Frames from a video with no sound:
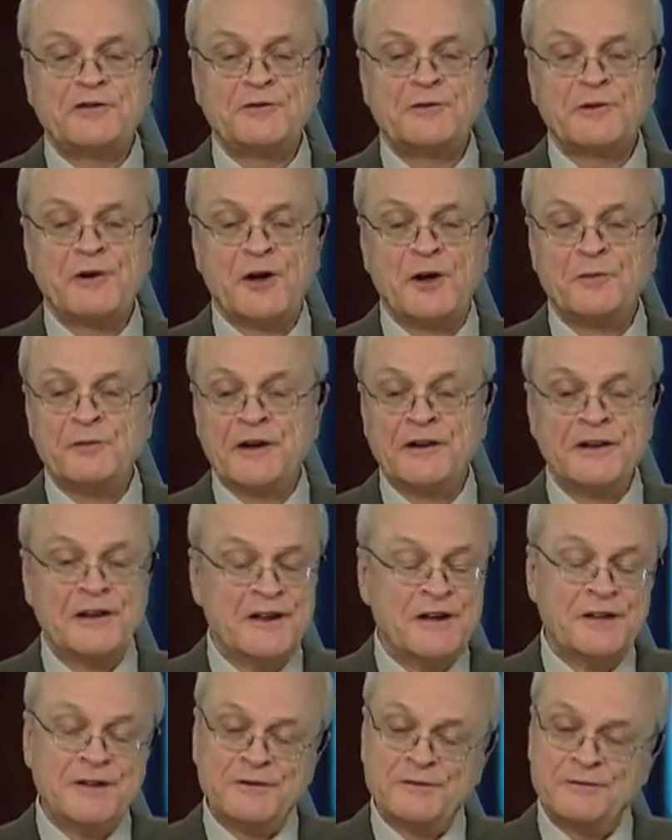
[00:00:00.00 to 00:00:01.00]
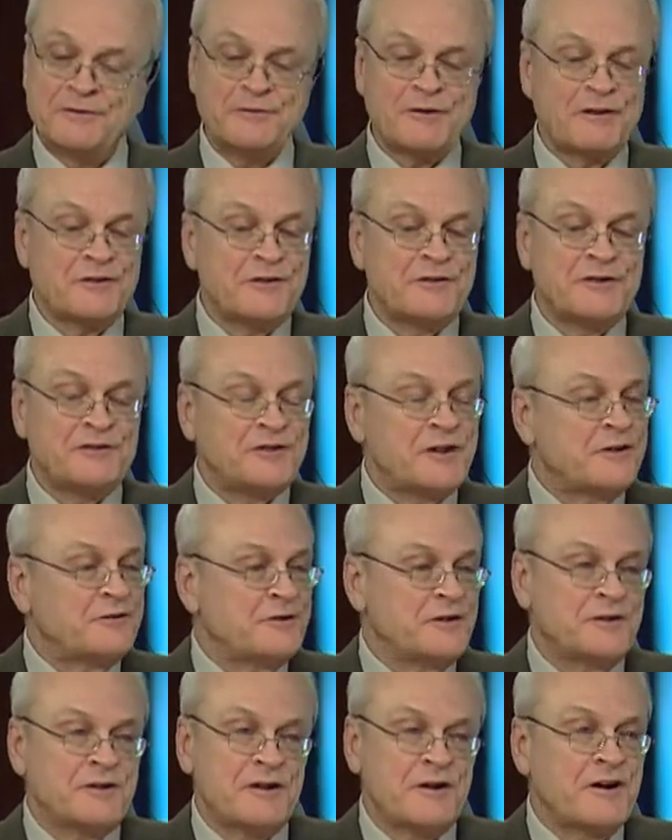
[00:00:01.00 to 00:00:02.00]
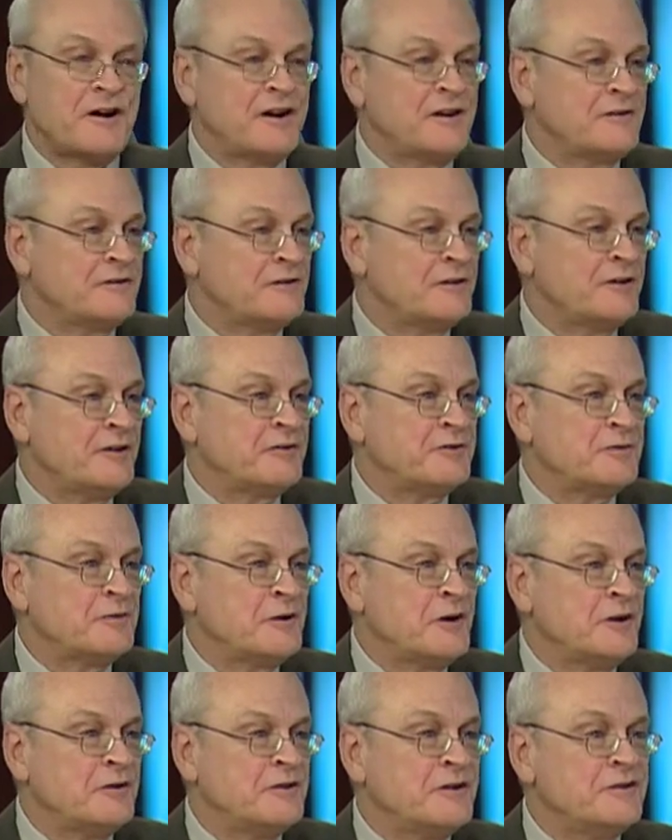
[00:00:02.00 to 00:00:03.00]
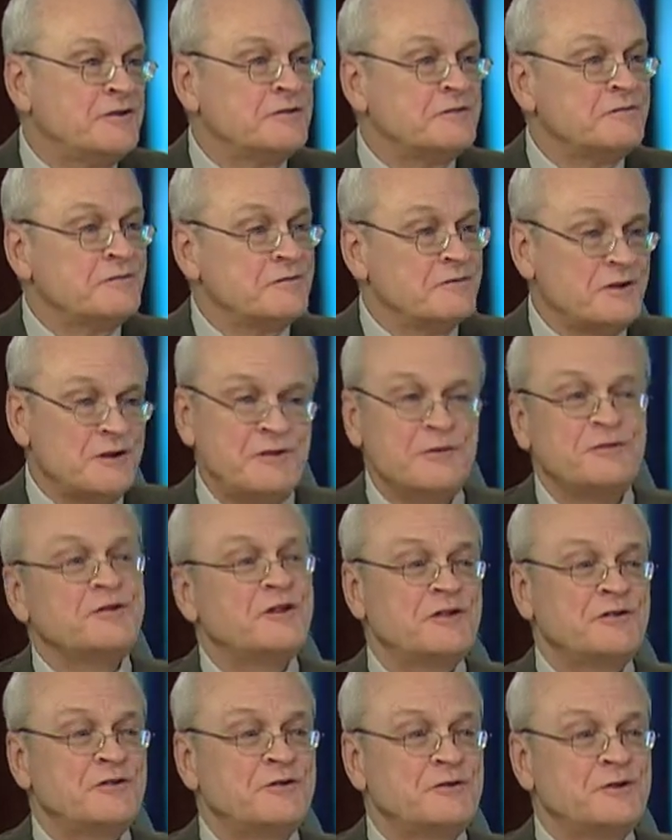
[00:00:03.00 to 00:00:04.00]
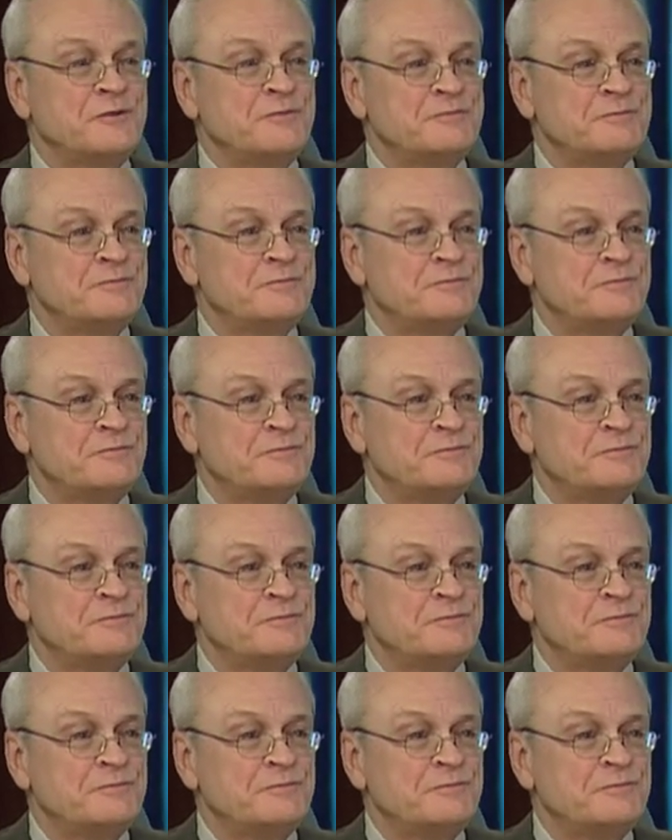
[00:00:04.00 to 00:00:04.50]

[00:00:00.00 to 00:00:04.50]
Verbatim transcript: cholesterol, but there are other things out there that are high in mm-hmm. cholesterol mm -hmm. and mm-hmm. they don't taste as good.